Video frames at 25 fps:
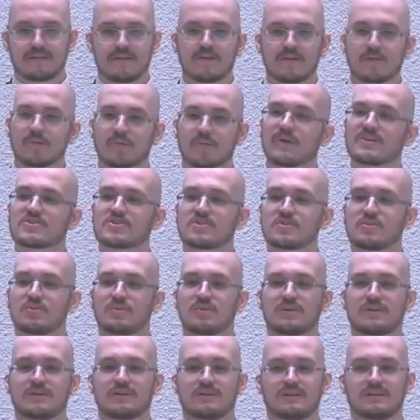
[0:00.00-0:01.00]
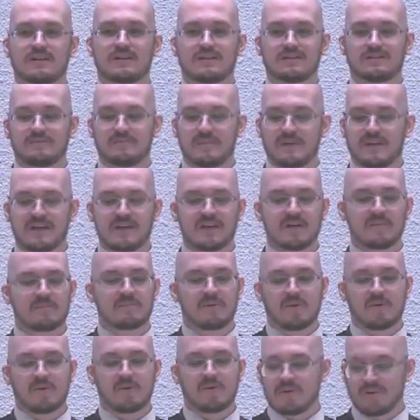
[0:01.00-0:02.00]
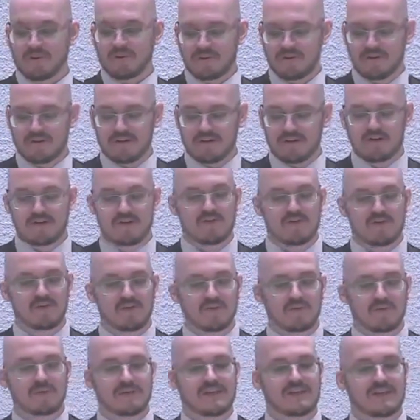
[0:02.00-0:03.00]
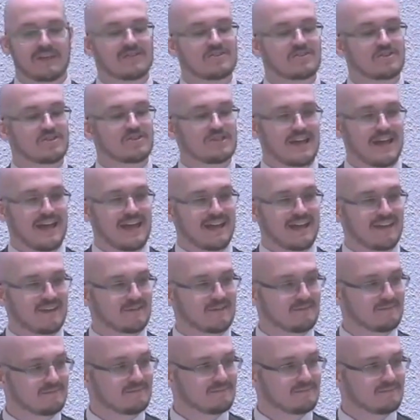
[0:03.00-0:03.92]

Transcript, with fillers: The ritual of being born anew each day.